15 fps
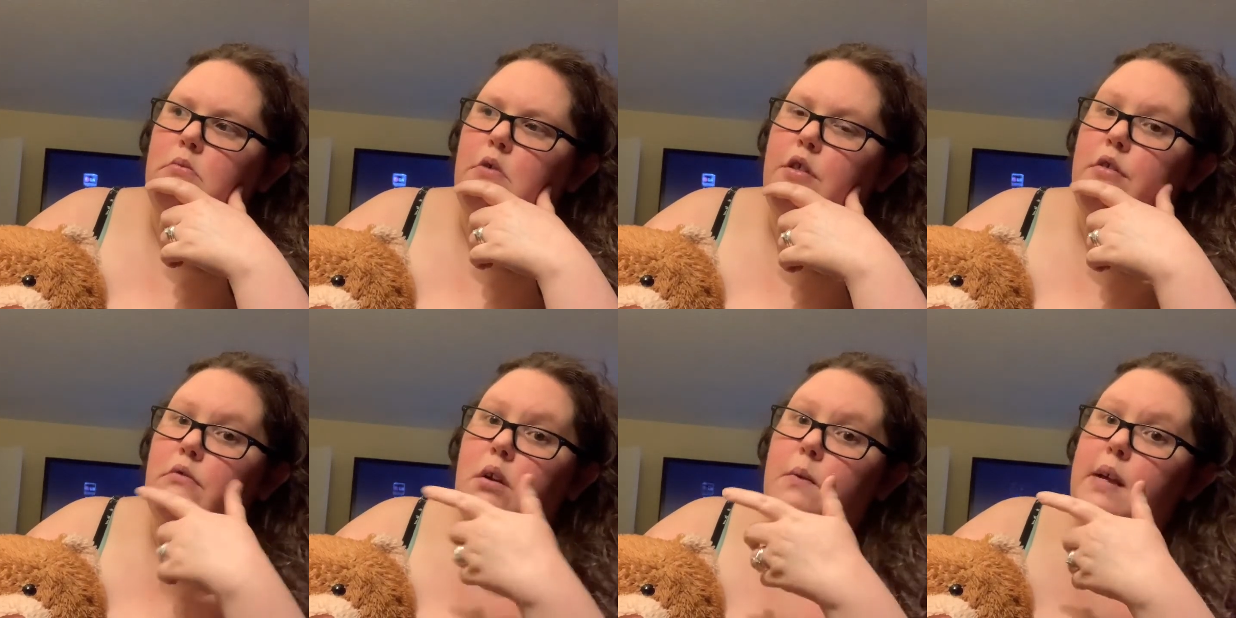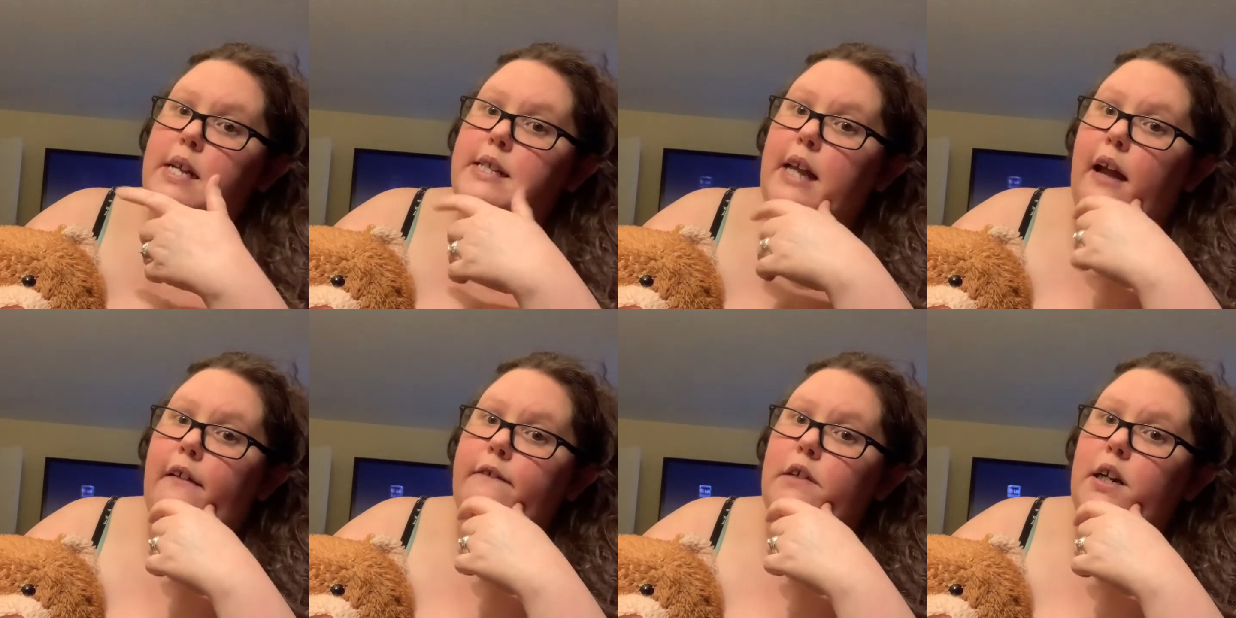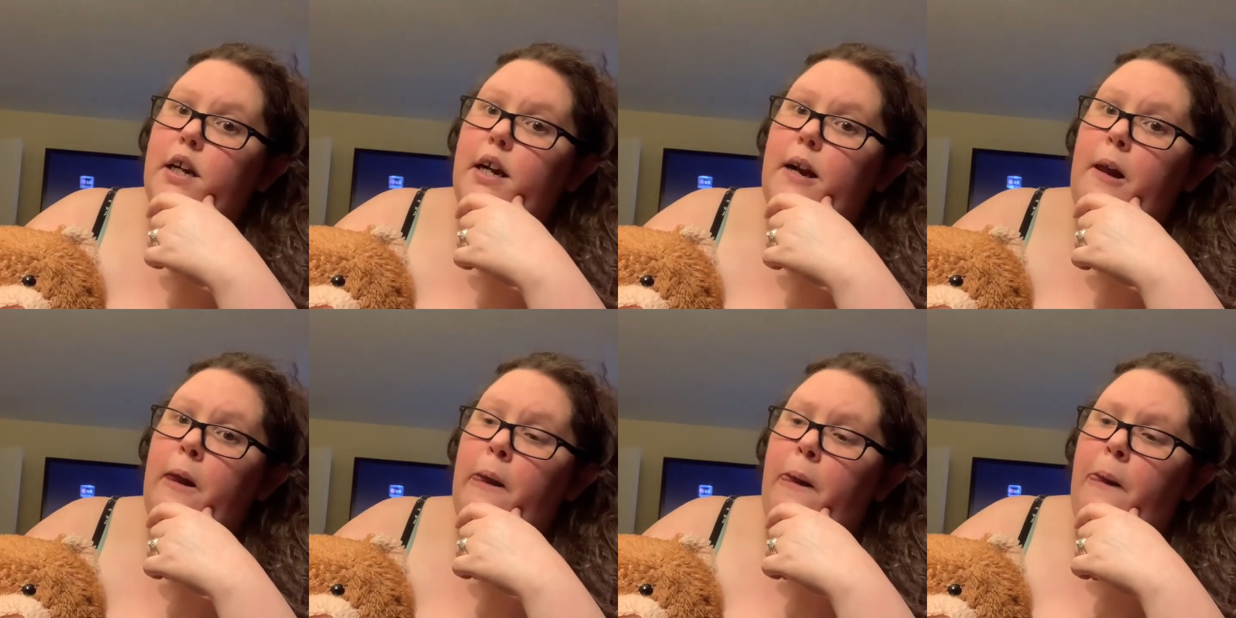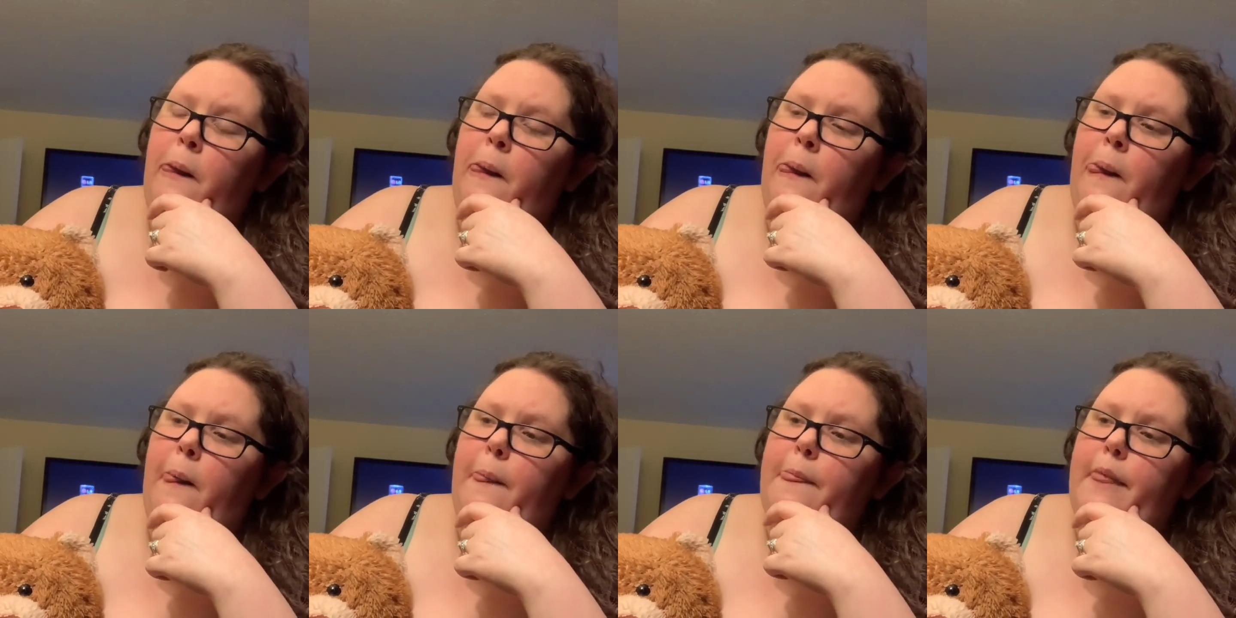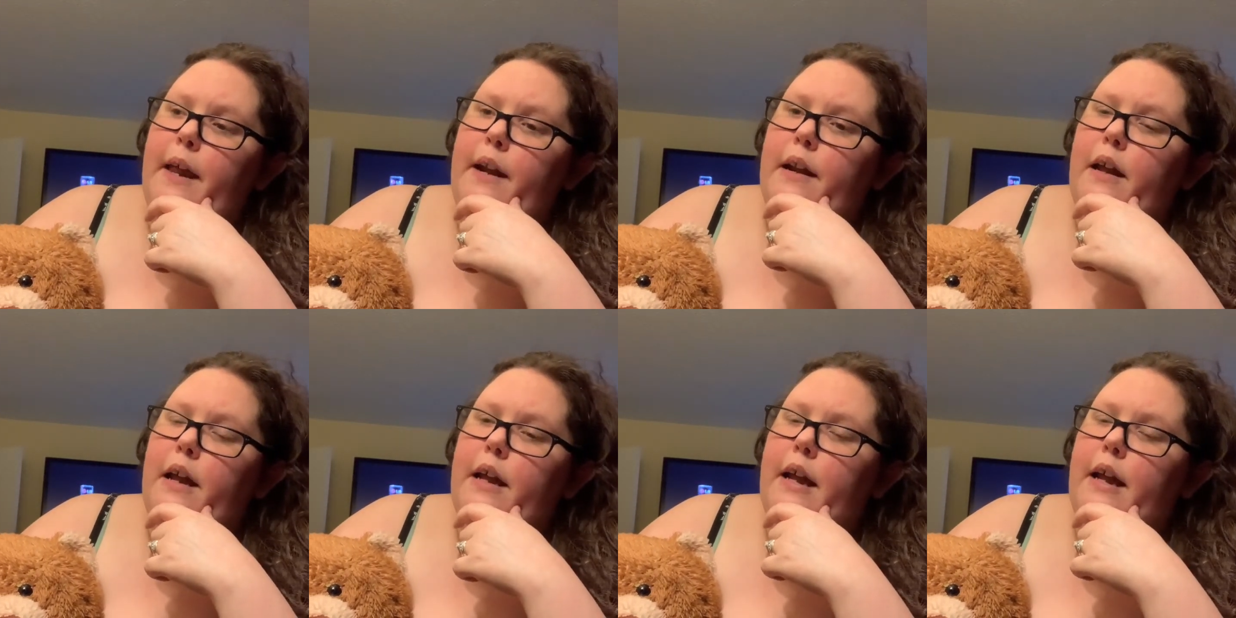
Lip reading: 3 weeks after. Then I